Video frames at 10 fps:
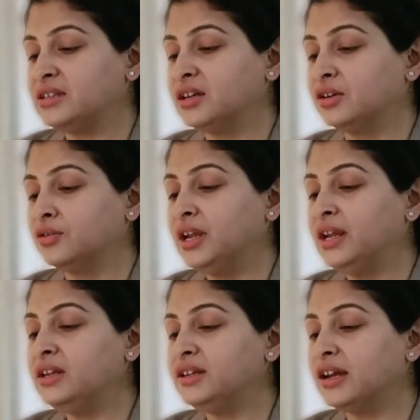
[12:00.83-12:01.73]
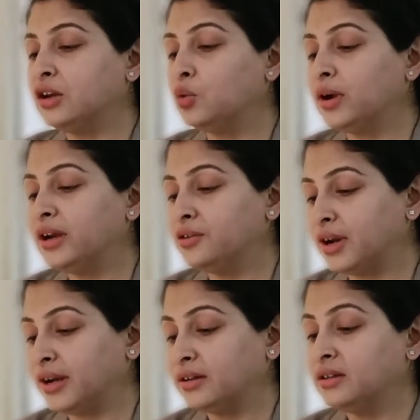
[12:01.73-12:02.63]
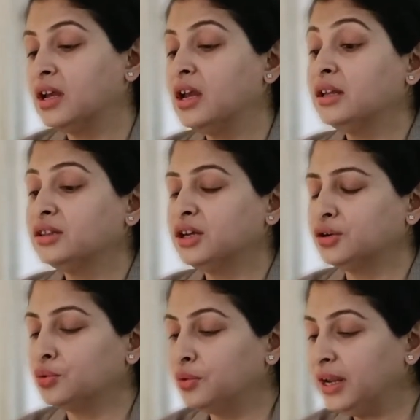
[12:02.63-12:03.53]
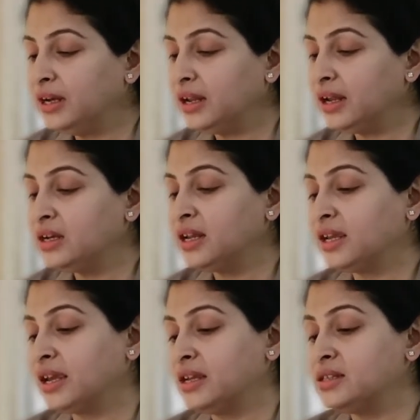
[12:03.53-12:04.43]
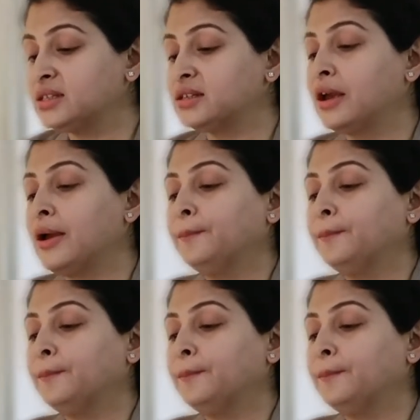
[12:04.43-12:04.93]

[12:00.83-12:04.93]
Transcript: the green, yellow, and red. The green indicates